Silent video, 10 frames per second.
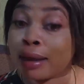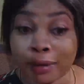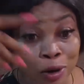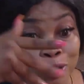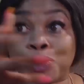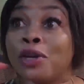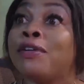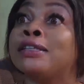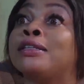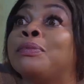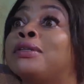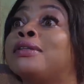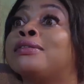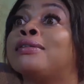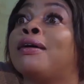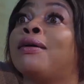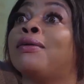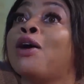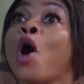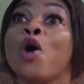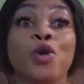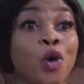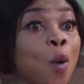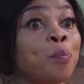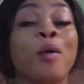the controversy be this now. No